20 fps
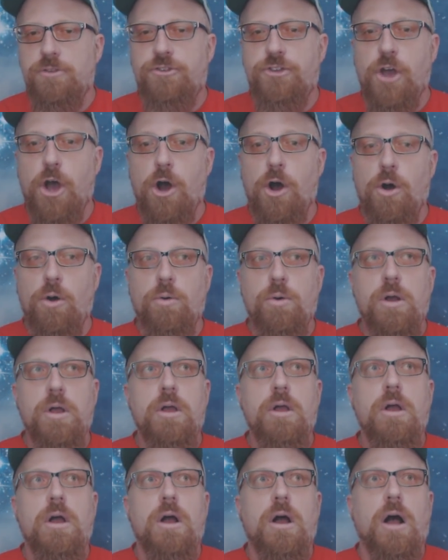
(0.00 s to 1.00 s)
So
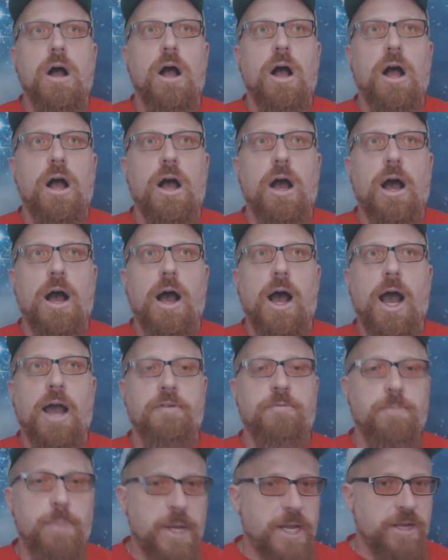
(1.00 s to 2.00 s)

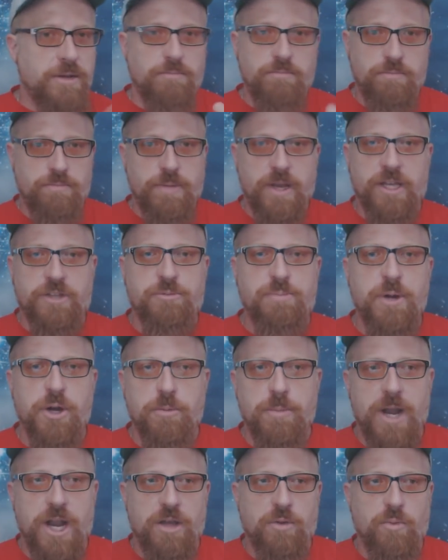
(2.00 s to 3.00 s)
I've been
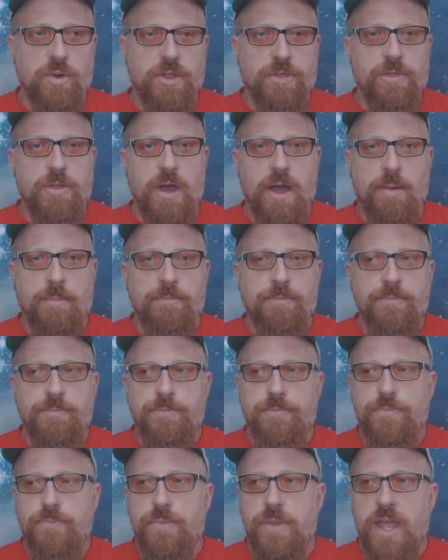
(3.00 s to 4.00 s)
experimenting with them.
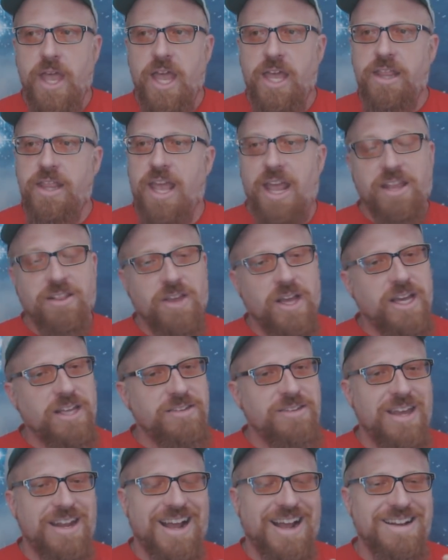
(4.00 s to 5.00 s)
And like
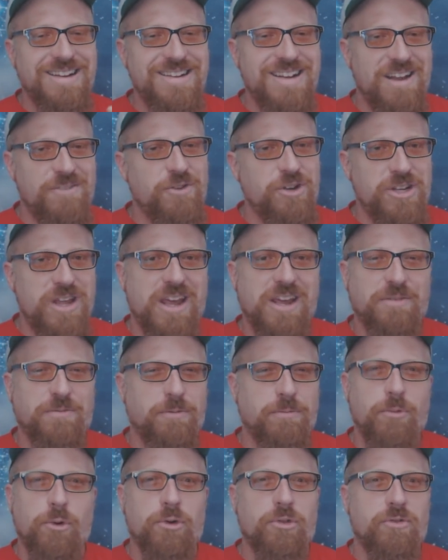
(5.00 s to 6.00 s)
I said, I never take it
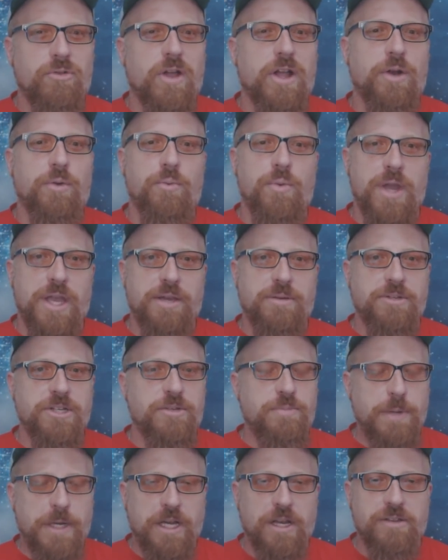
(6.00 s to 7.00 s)
for more than like a week,
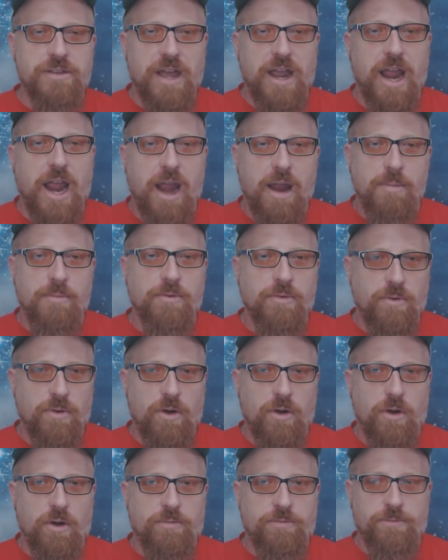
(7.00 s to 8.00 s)
just because I am,
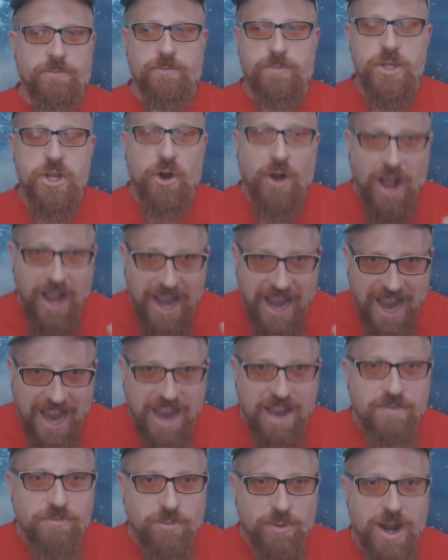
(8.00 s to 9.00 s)
I
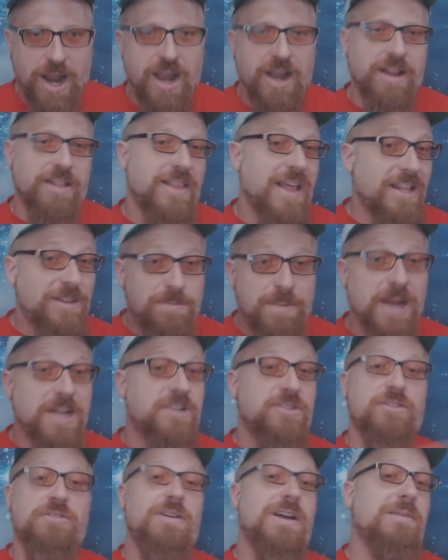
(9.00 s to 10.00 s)
have read, and that's
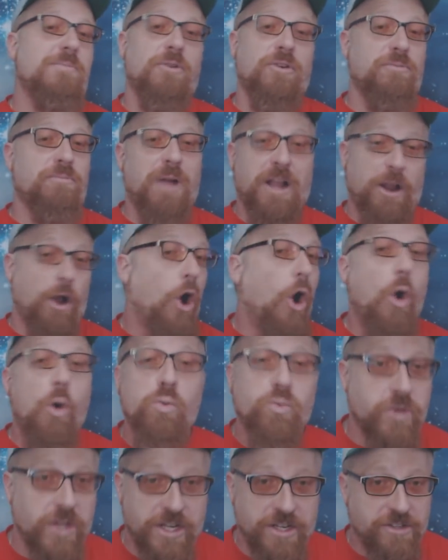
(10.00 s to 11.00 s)
my disclaimer, my
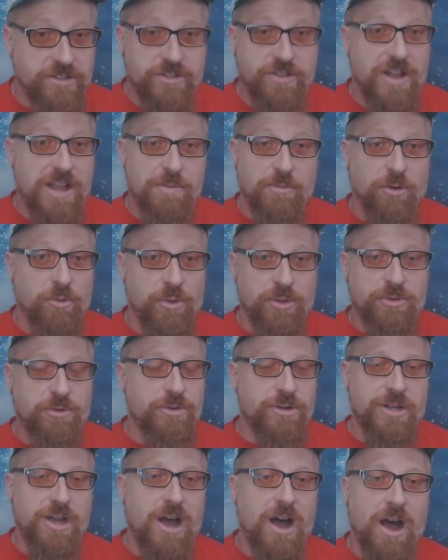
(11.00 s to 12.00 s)
only disclaimer with
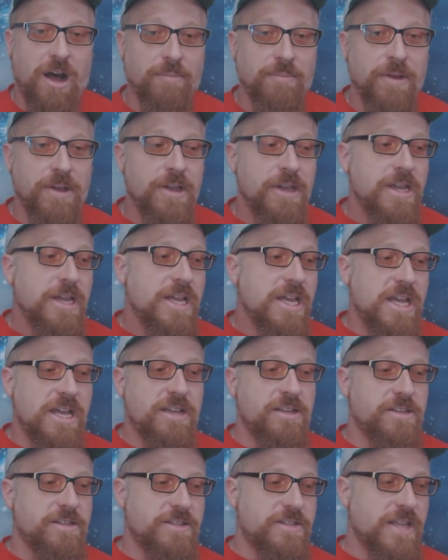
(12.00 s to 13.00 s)
Kratom,
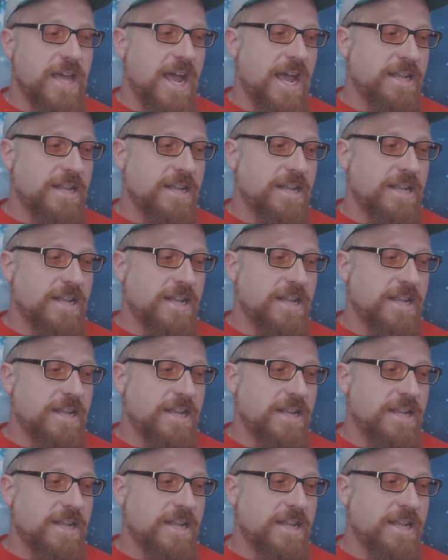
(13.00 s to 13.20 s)
is